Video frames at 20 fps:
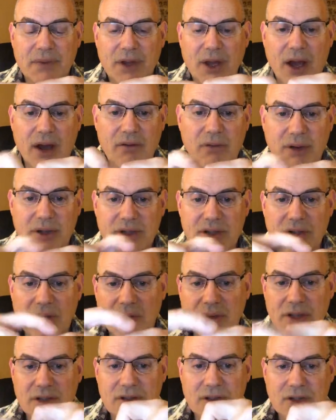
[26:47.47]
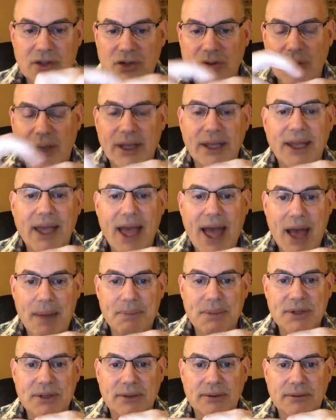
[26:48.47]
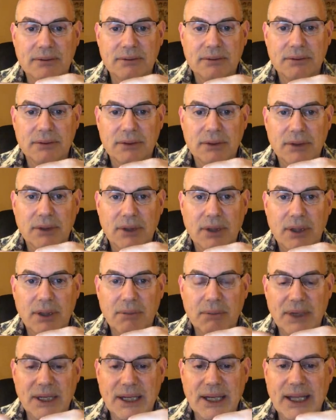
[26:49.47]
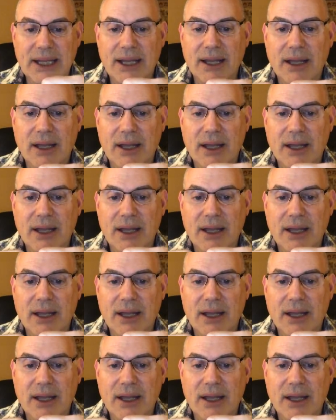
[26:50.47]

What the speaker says: of what's known as the joint capsule, meaning